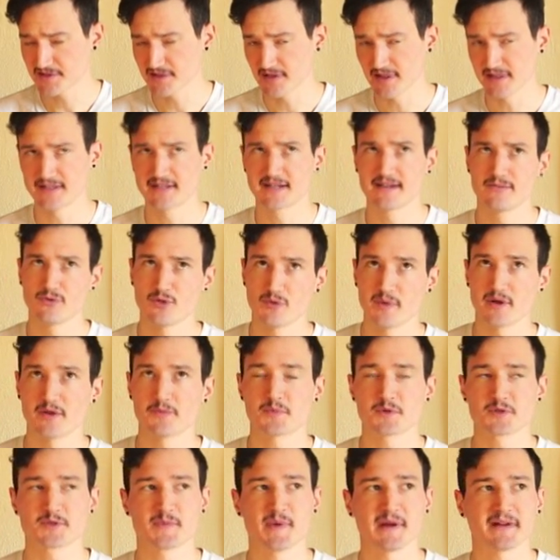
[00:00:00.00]
to give you a bit of
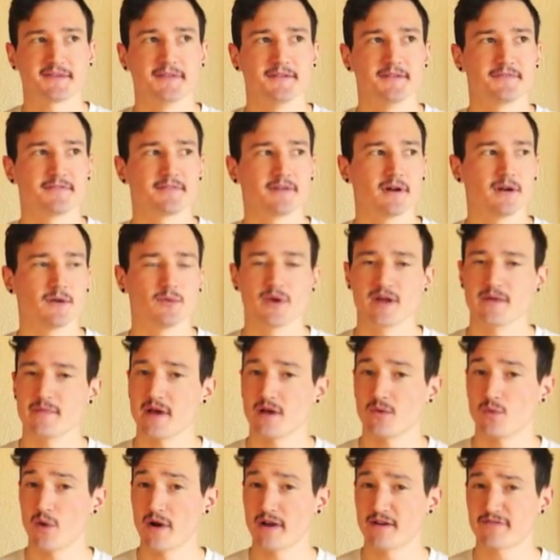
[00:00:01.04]
perspective,
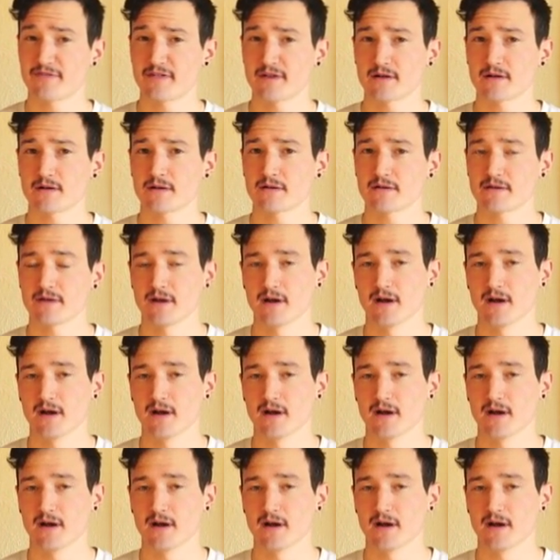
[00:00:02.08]
Ray-Ban Wayfarer